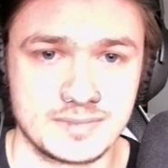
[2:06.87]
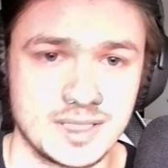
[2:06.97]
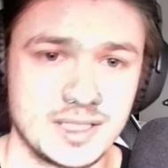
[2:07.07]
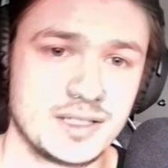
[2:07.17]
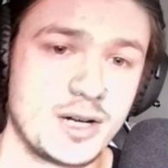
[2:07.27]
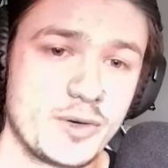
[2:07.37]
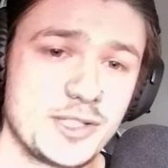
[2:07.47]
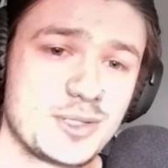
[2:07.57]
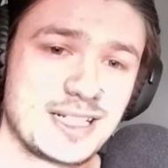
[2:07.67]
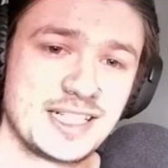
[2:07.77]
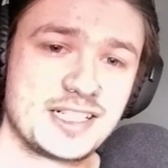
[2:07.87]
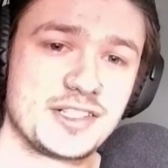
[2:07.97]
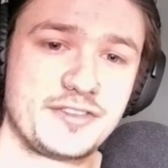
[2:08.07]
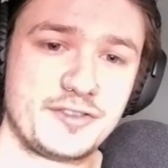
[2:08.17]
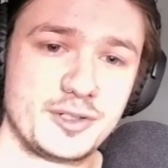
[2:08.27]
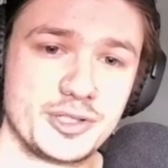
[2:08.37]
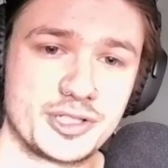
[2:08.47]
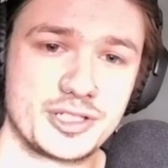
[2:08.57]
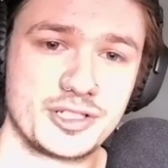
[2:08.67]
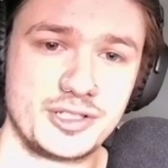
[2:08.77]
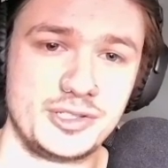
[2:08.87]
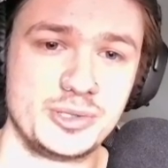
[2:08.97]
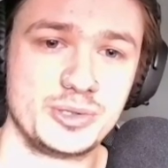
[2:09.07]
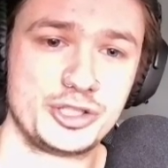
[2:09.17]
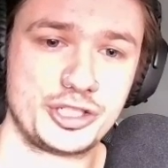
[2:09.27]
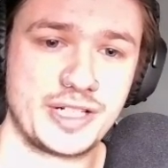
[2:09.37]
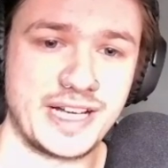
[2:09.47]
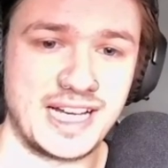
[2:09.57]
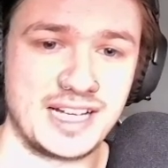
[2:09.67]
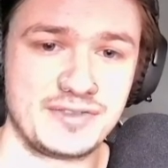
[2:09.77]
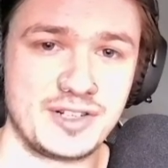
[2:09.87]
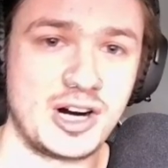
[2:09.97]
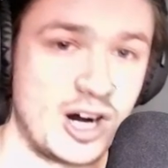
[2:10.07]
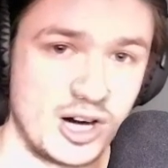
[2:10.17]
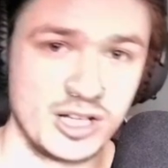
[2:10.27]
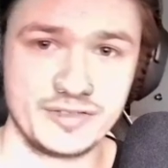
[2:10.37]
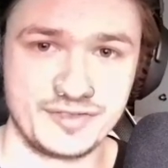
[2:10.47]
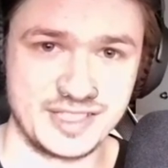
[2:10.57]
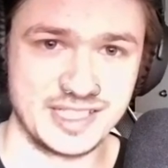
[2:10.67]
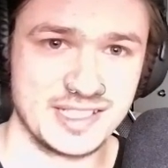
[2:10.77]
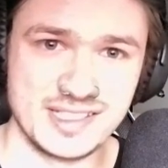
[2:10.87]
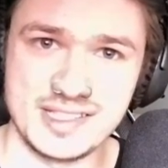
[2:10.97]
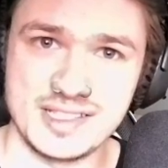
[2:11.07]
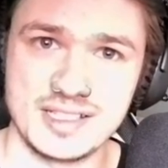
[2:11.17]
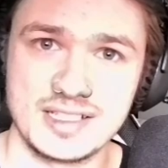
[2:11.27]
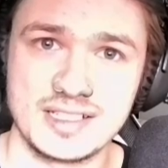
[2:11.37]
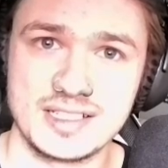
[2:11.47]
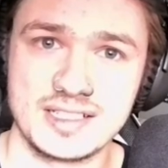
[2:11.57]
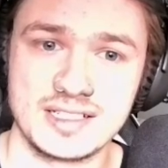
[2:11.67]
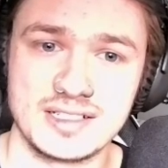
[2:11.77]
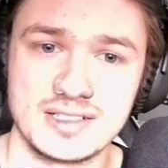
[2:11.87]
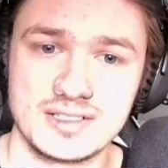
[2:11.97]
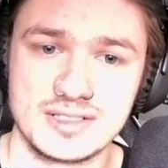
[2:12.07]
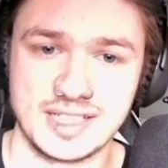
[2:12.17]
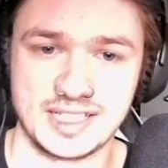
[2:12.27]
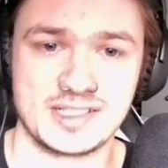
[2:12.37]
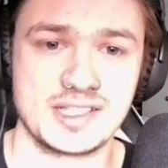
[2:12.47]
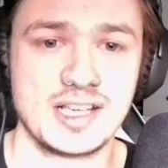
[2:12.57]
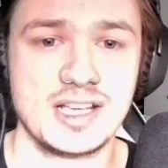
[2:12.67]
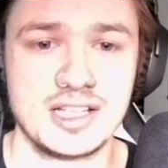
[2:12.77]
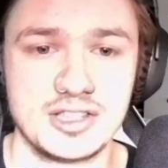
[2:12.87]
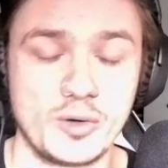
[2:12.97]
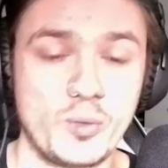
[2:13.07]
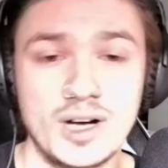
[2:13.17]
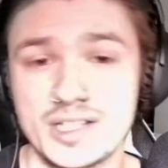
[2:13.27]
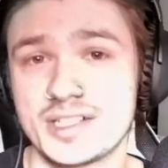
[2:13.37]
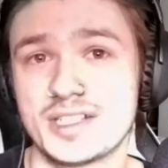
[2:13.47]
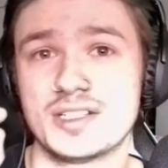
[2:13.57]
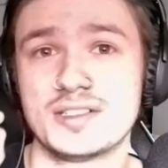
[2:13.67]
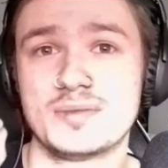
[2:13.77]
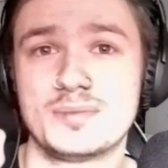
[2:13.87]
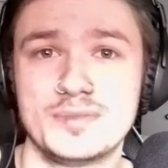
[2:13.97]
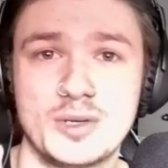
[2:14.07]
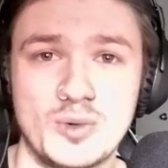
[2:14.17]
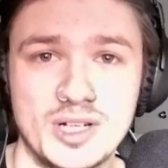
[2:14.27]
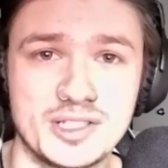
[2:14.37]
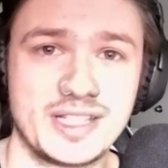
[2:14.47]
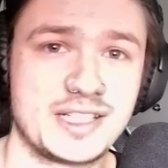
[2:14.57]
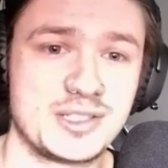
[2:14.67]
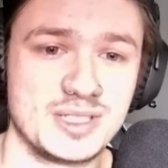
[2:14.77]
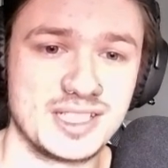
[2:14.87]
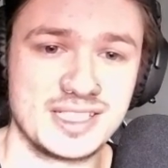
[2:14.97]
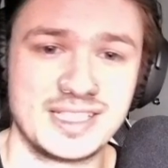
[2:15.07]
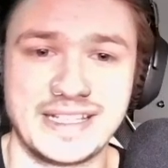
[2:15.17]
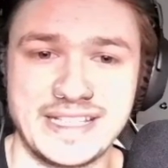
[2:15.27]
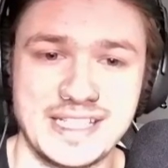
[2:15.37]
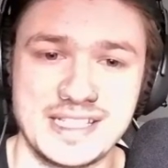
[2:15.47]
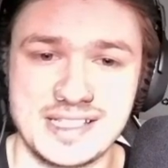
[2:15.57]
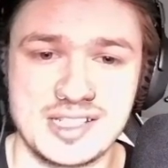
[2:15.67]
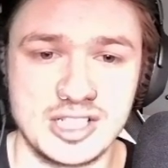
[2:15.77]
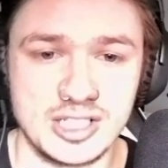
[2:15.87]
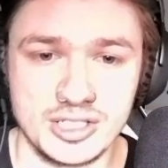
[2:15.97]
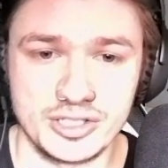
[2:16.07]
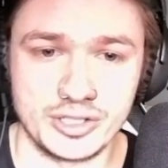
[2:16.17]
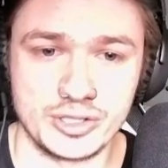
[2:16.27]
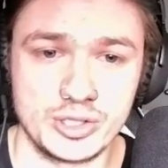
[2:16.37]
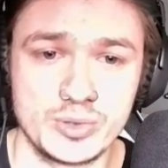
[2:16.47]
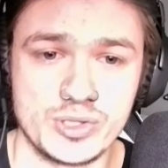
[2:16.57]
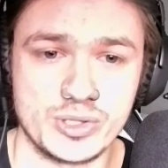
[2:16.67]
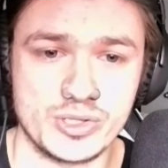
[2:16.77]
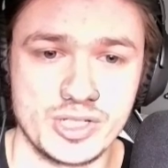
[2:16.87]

Now when you click on the folder, you should have all of these things. The one that you need is called users.